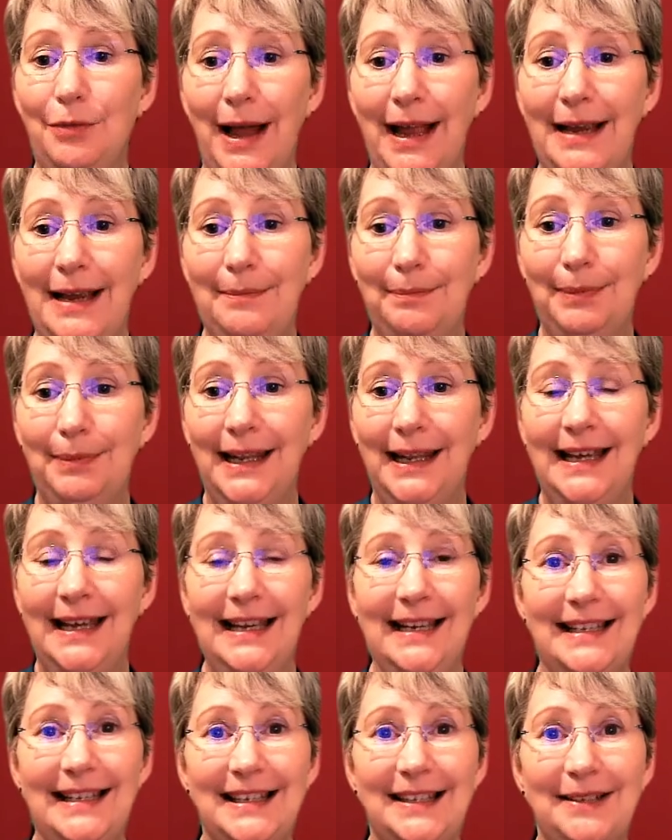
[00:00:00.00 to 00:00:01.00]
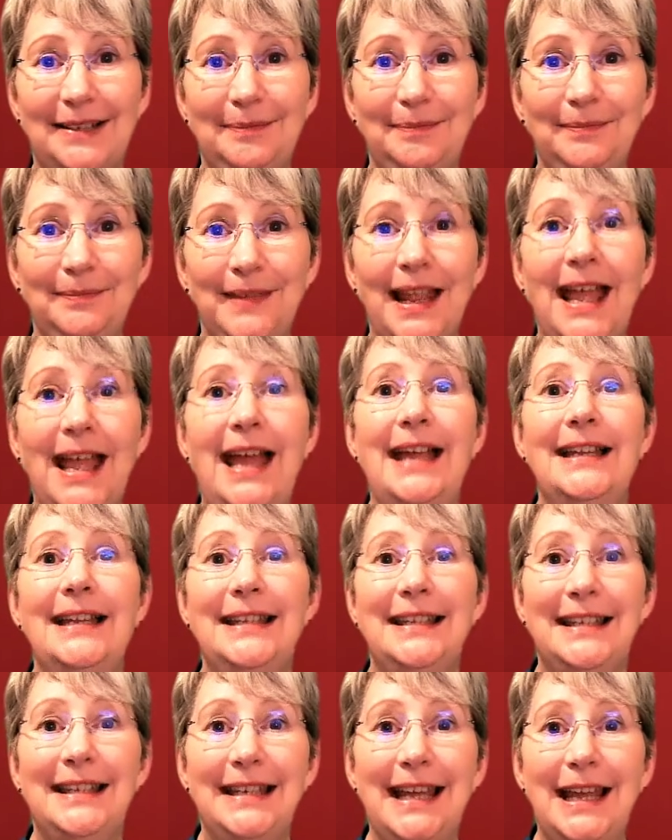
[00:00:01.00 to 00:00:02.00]
right place.
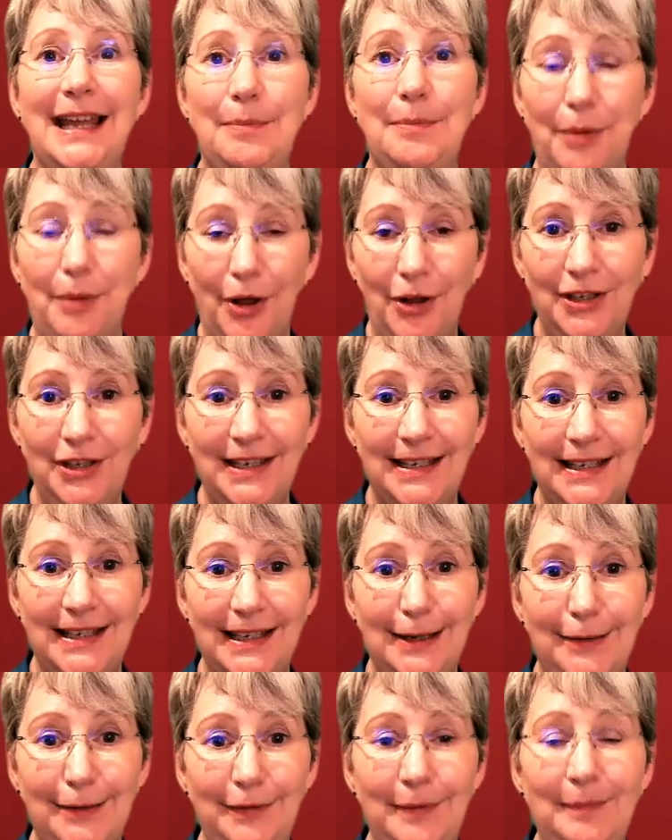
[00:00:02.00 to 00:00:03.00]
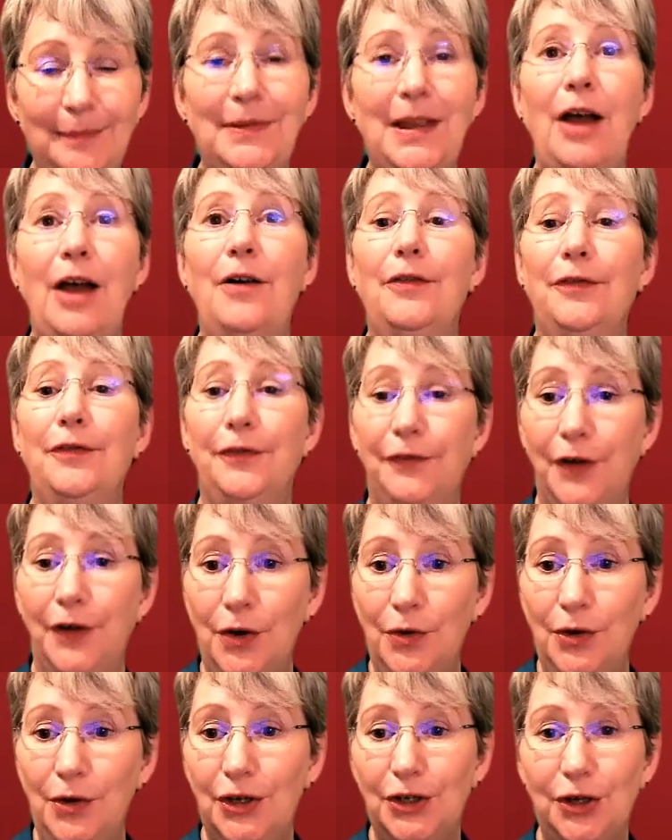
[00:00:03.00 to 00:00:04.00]
Stay positive.
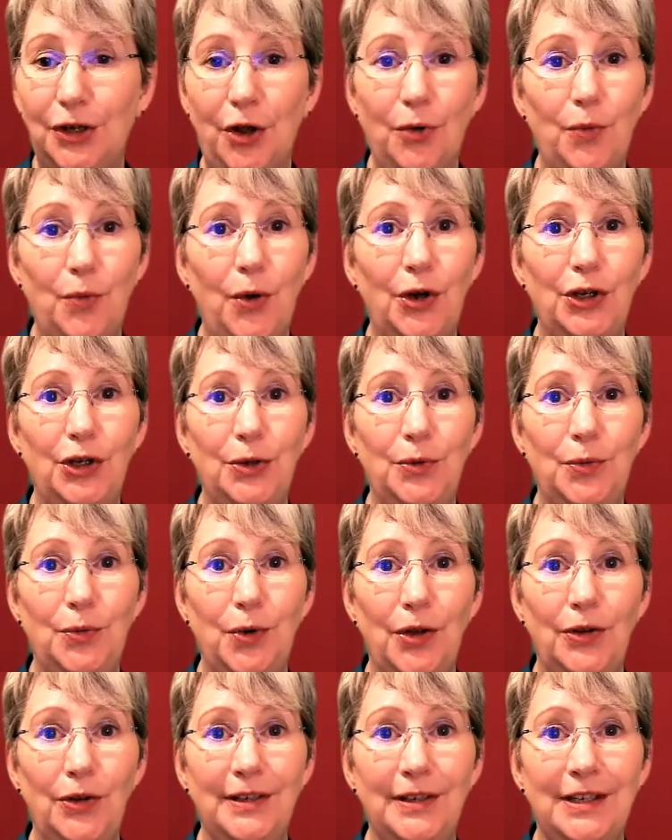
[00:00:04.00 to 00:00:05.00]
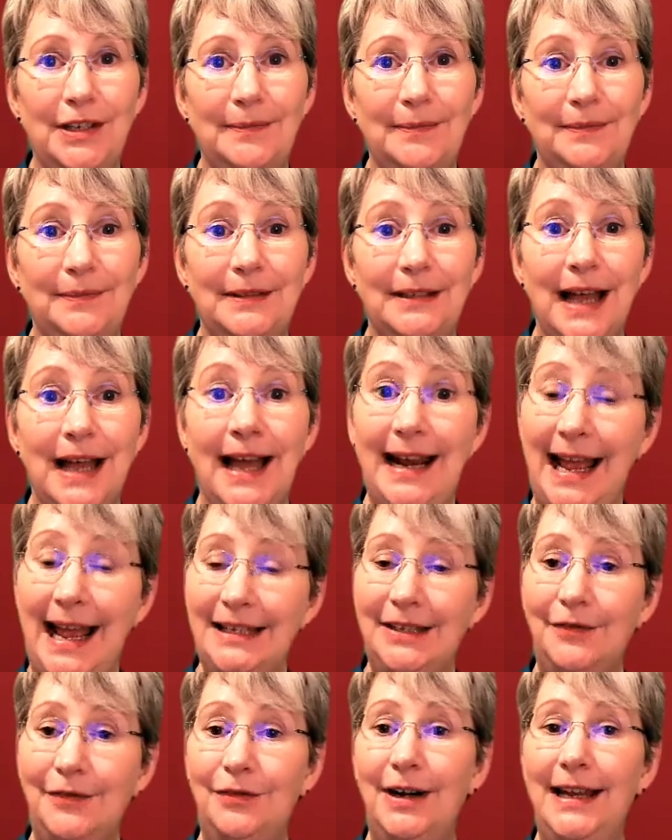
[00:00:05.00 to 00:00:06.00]
Focus on what you want. And
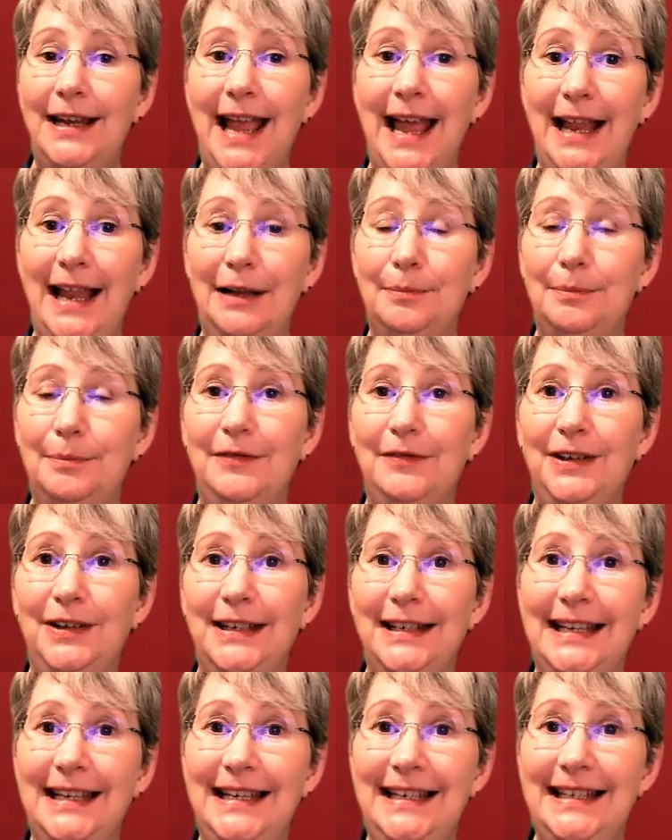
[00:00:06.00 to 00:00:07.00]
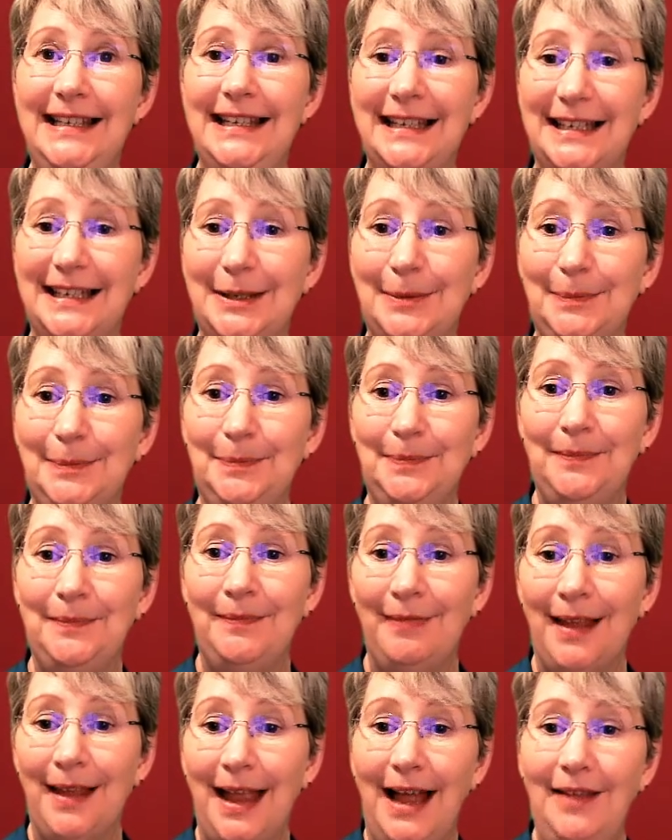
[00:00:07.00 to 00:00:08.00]
ask for any help if you need it.
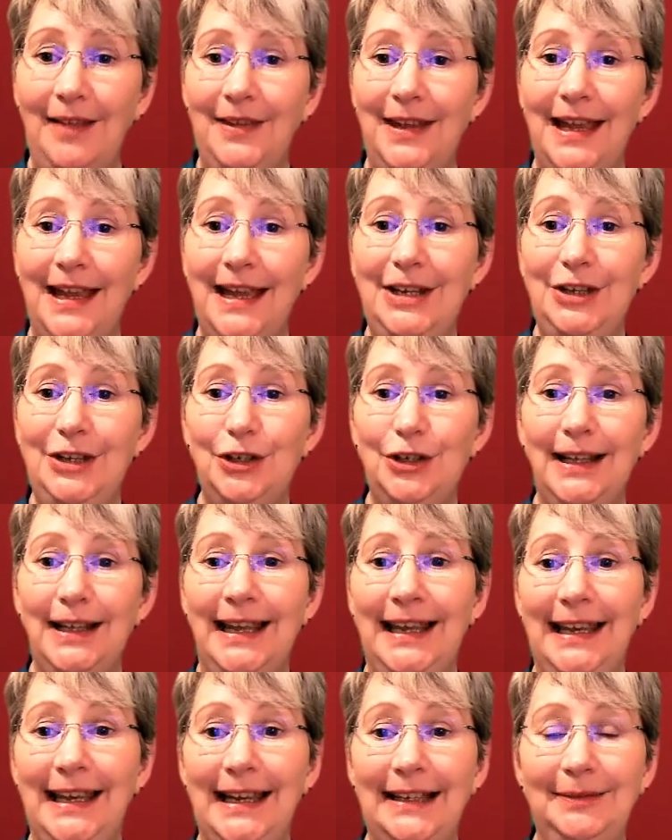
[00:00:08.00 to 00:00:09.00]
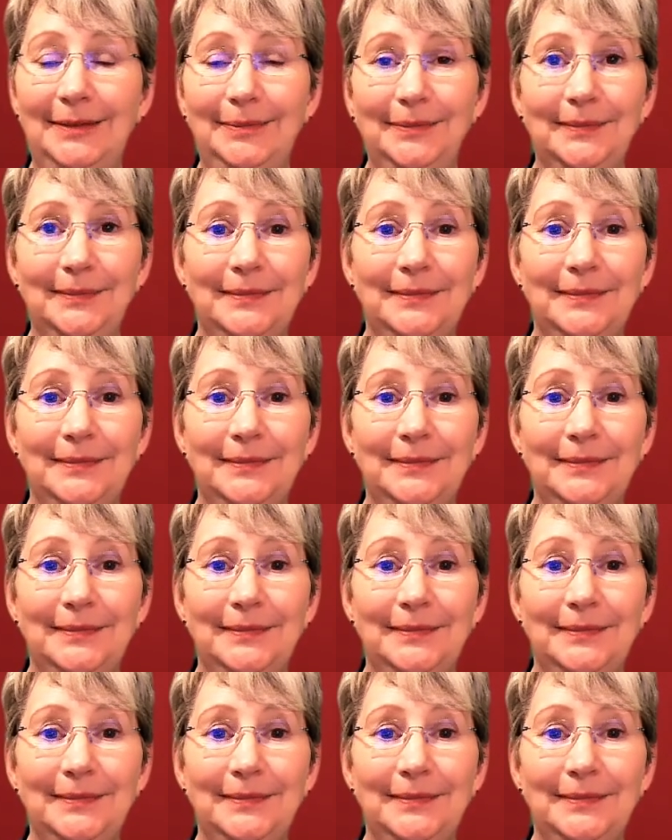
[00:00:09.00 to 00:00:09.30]
And the angel here,